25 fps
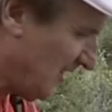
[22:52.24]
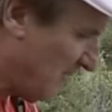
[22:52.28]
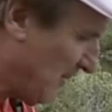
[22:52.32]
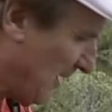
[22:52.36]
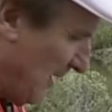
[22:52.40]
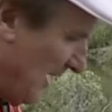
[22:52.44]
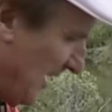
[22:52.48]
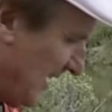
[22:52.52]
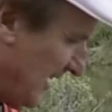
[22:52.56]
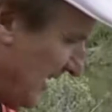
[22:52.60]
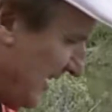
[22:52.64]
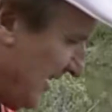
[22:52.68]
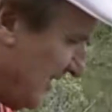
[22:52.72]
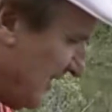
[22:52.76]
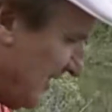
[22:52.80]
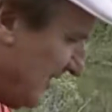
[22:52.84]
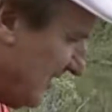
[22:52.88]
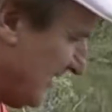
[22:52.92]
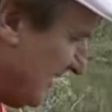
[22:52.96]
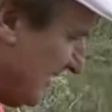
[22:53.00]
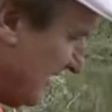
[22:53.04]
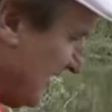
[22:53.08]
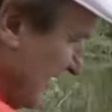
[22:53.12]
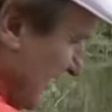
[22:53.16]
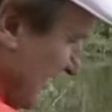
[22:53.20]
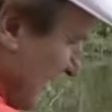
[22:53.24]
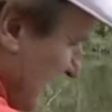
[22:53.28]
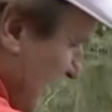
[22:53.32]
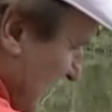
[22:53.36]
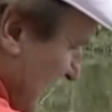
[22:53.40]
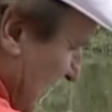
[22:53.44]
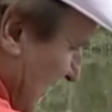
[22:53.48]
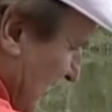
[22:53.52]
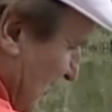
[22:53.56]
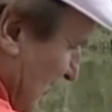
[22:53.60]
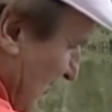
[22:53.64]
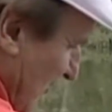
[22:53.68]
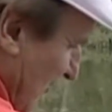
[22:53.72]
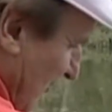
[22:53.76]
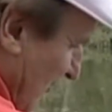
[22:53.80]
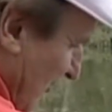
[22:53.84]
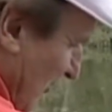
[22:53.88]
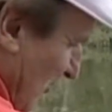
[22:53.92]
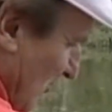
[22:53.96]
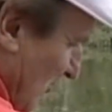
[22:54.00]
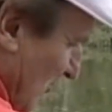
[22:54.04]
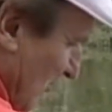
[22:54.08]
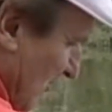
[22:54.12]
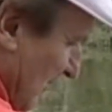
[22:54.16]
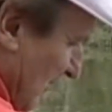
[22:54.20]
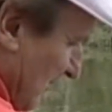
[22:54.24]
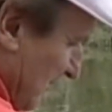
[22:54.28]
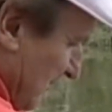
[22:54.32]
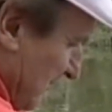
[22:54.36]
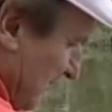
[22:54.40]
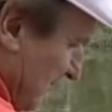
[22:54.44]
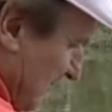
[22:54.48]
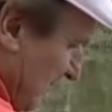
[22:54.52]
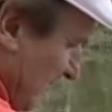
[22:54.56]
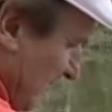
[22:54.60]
the bait and you fool them.